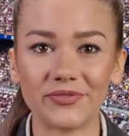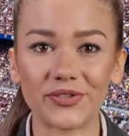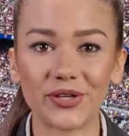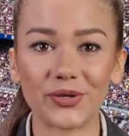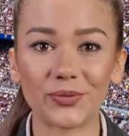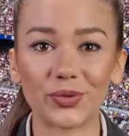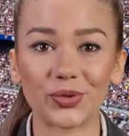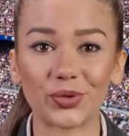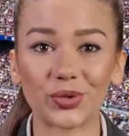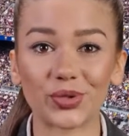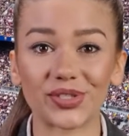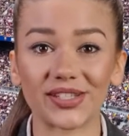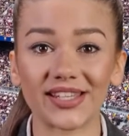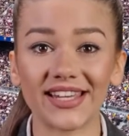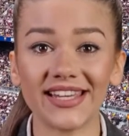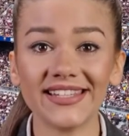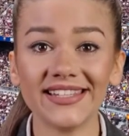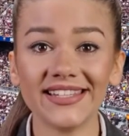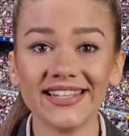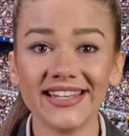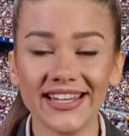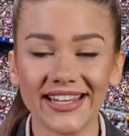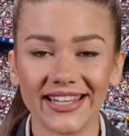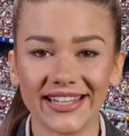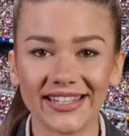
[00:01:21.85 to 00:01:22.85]
Reports
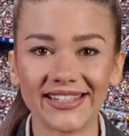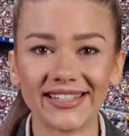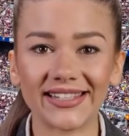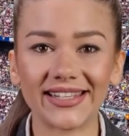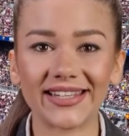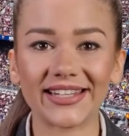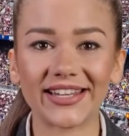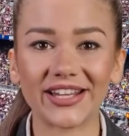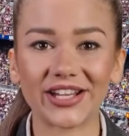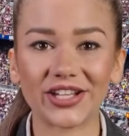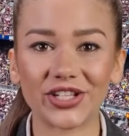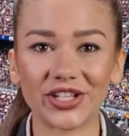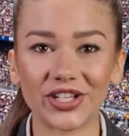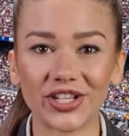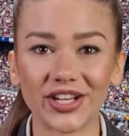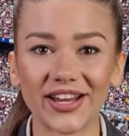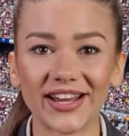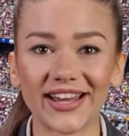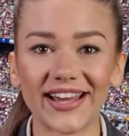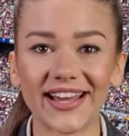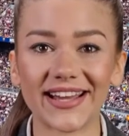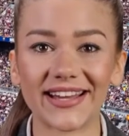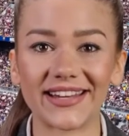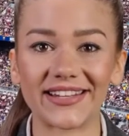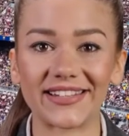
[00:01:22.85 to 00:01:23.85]
indicates that each
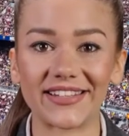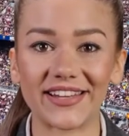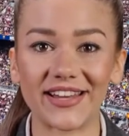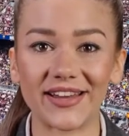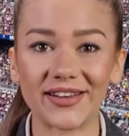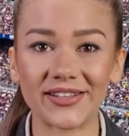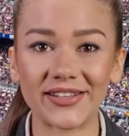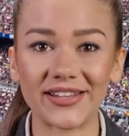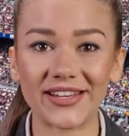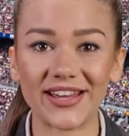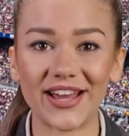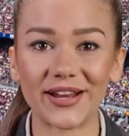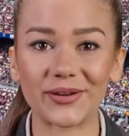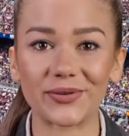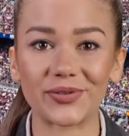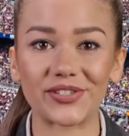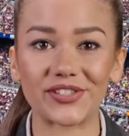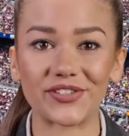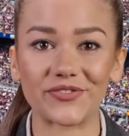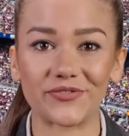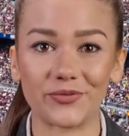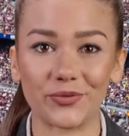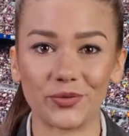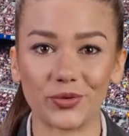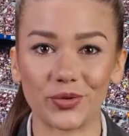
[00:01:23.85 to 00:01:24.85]
year eight thousand
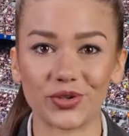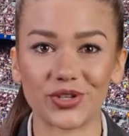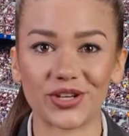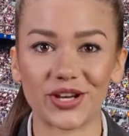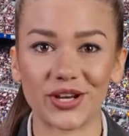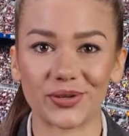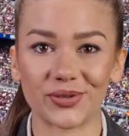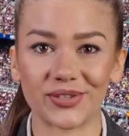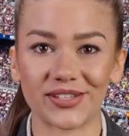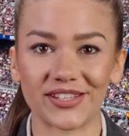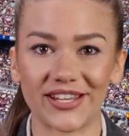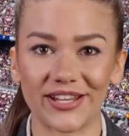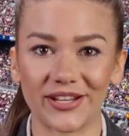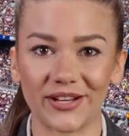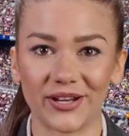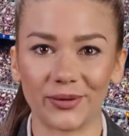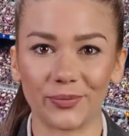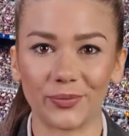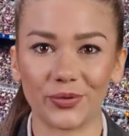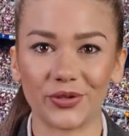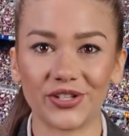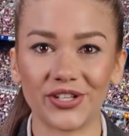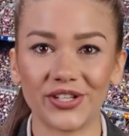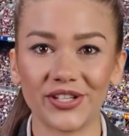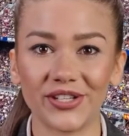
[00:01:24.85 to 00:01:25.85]
hours of broadcasting
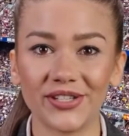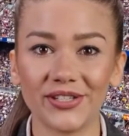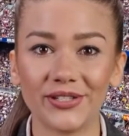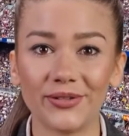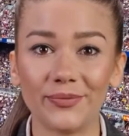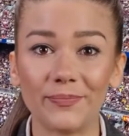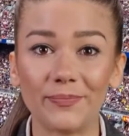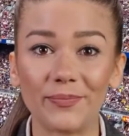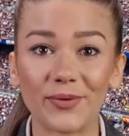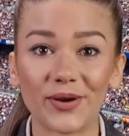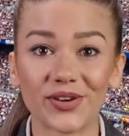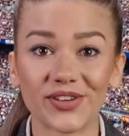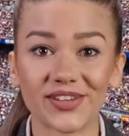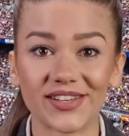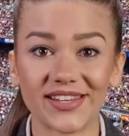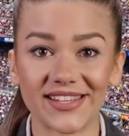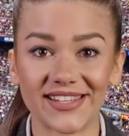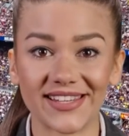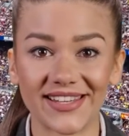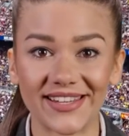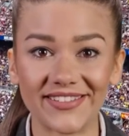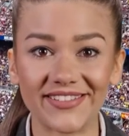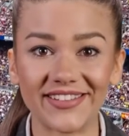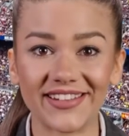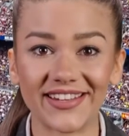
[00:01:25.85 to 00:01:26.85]
are produced on Barca
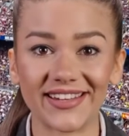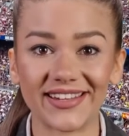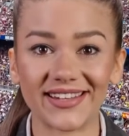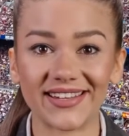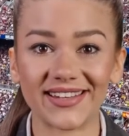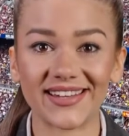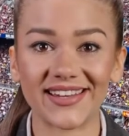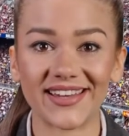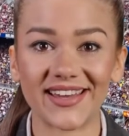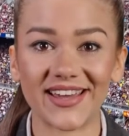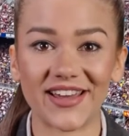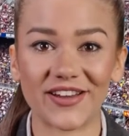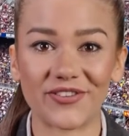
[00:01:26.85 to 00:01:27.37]
T V,